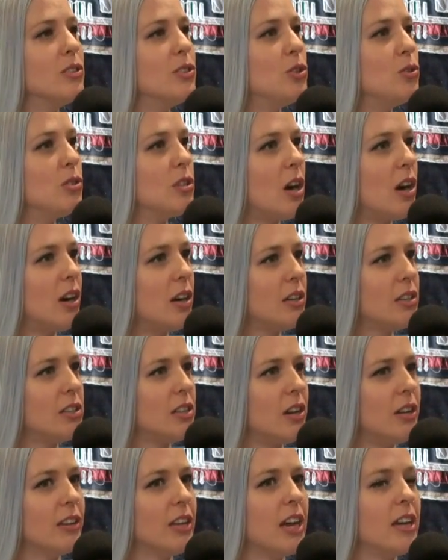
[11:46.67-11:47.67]
do talks
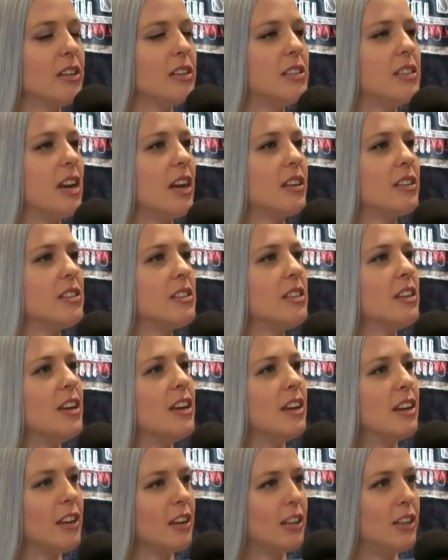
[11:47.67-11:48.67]
on sex
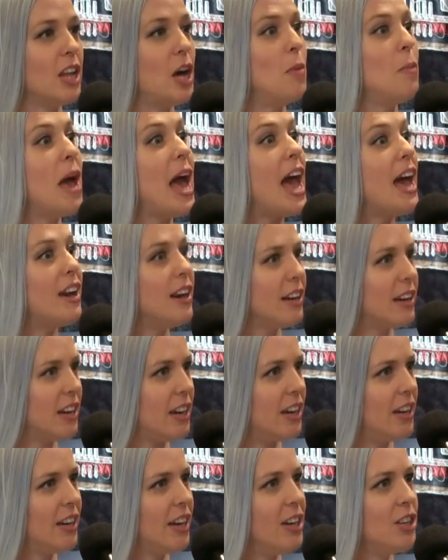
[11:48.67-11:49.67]
club
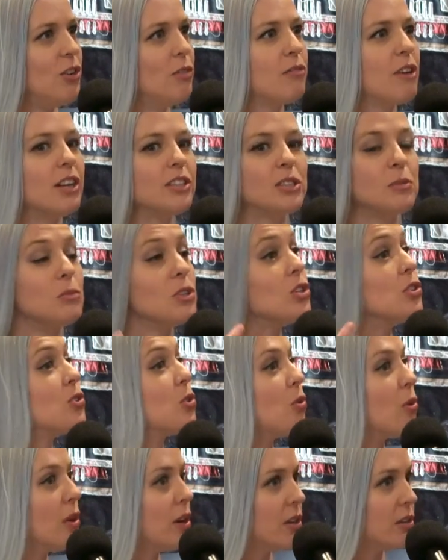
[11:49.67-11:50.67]
etiquette, and you've got some
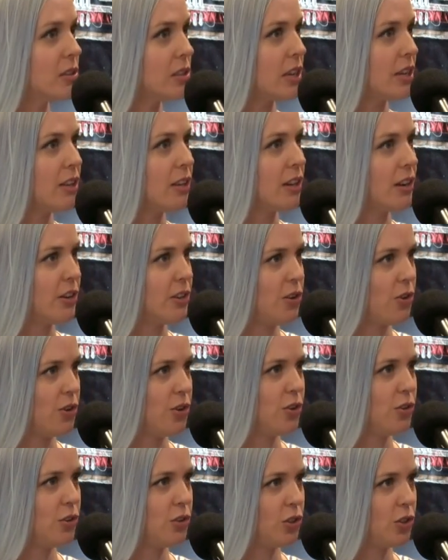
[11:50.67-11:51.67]
tutorials I think on your
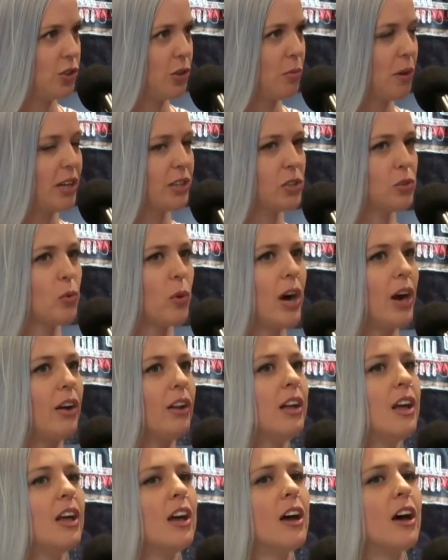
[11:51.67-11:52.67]
YouTube as
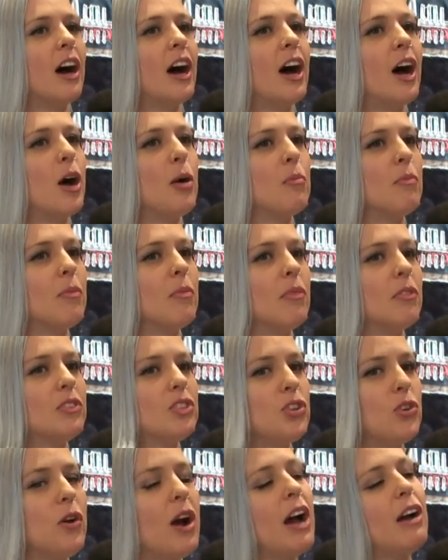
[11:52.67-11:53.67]
well.
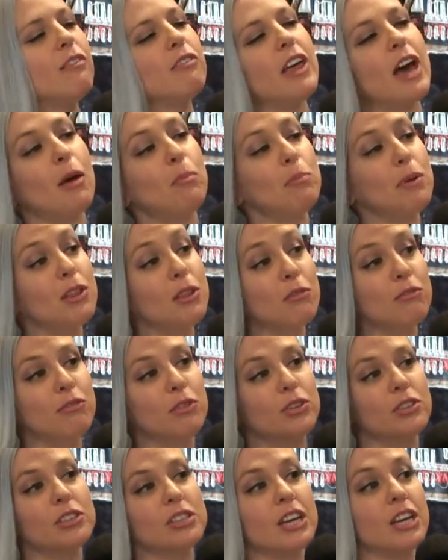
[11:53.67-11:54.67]
To have that be the
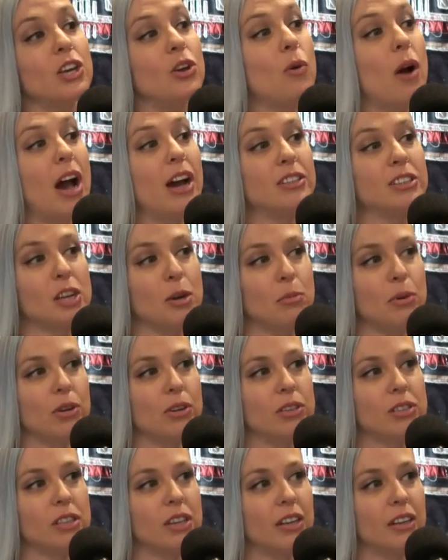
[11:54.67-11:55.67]
first thing you ask a
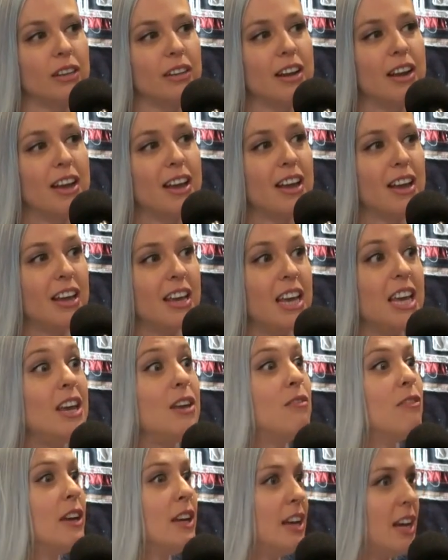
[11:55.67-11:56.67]
person,
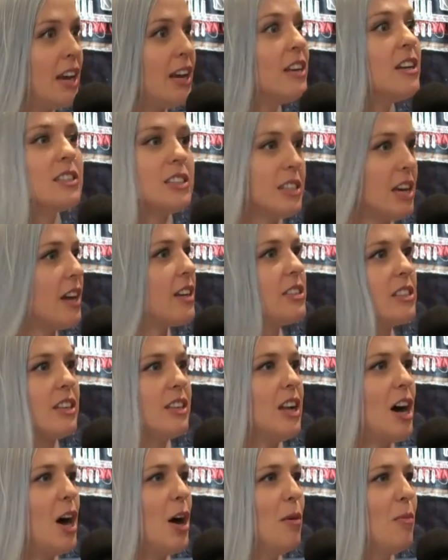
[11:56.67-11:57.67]
even in a sex
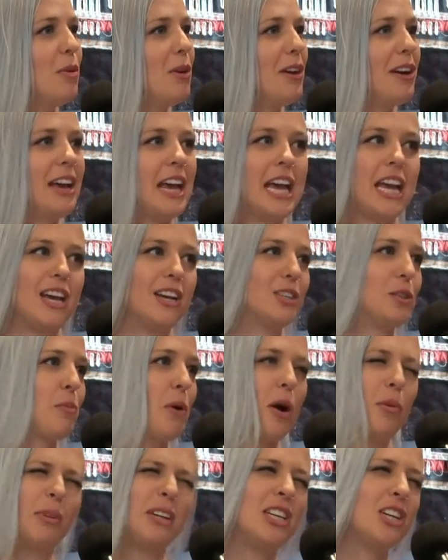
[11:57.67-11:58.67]
club, is
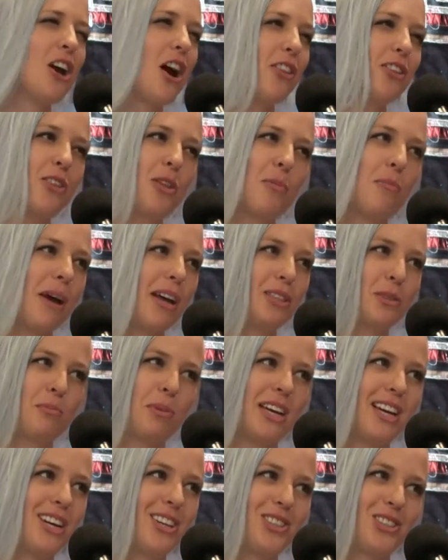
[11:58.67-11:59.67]
probably not the best
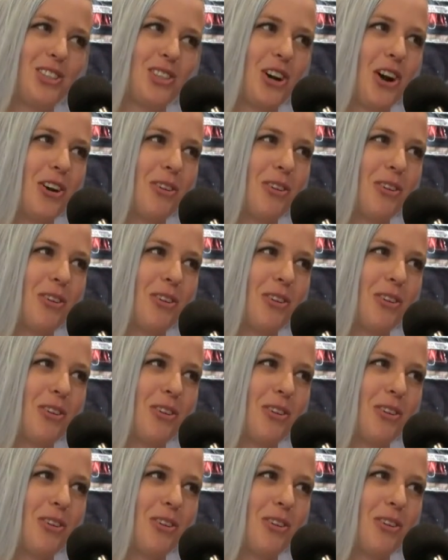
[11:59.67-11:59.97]
place to start.